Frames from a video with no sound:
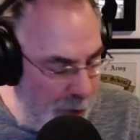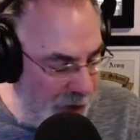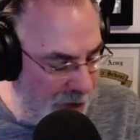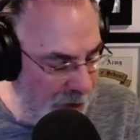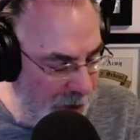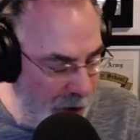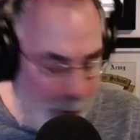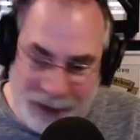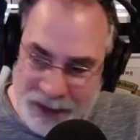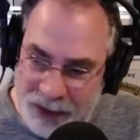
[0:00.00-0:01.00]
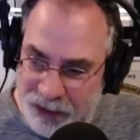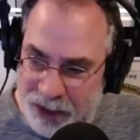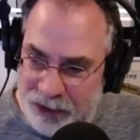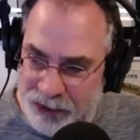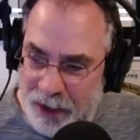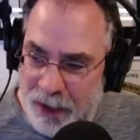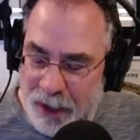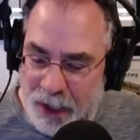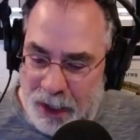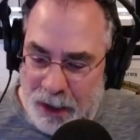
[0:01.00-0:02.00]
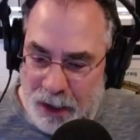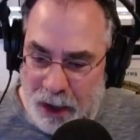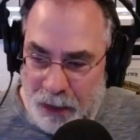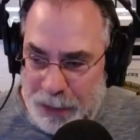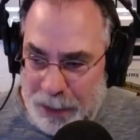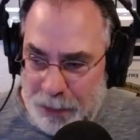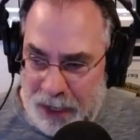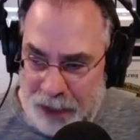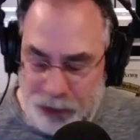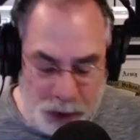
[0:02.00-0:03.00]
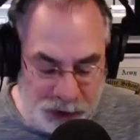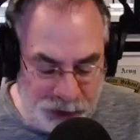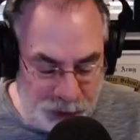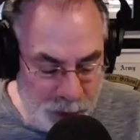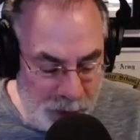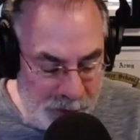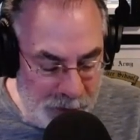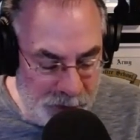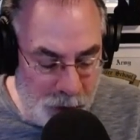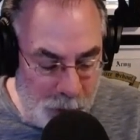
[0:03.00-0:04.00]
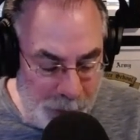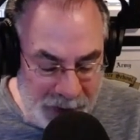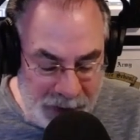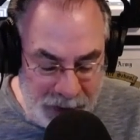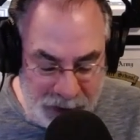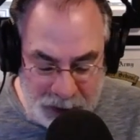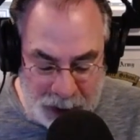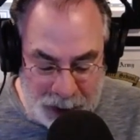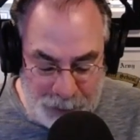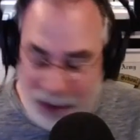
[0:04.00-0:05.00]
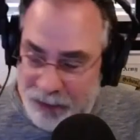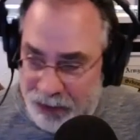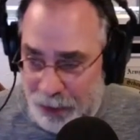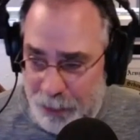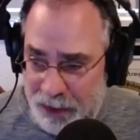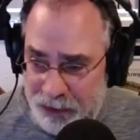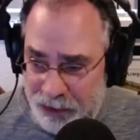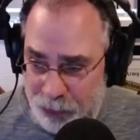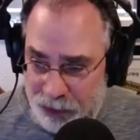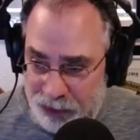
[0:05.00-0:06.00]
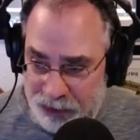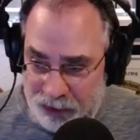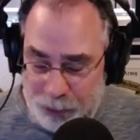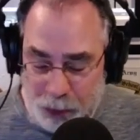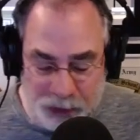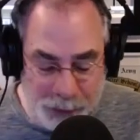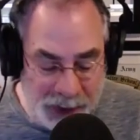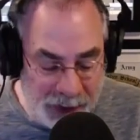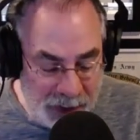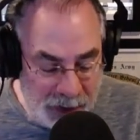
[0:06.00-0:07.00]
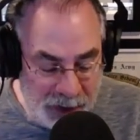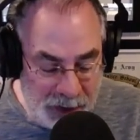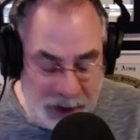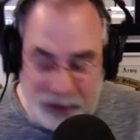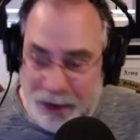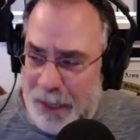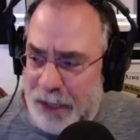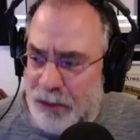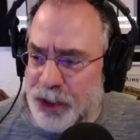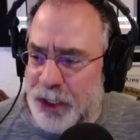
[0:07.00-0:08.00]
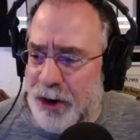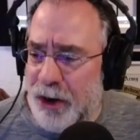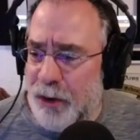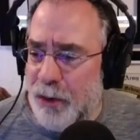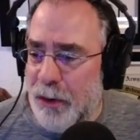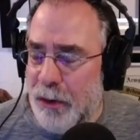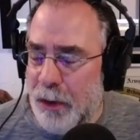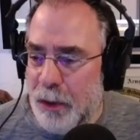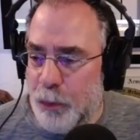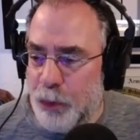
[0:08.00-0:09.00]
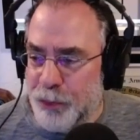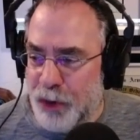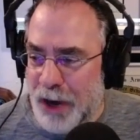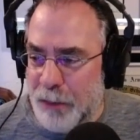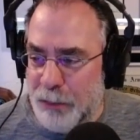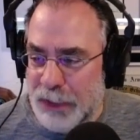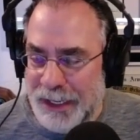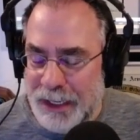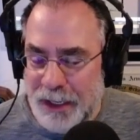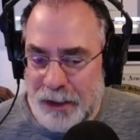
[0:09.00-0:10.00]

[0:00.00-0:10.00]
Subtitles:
But, my thing is this, other people that I talked to told me, and even some of these sources that spoke to me, is that Michael Genero was probably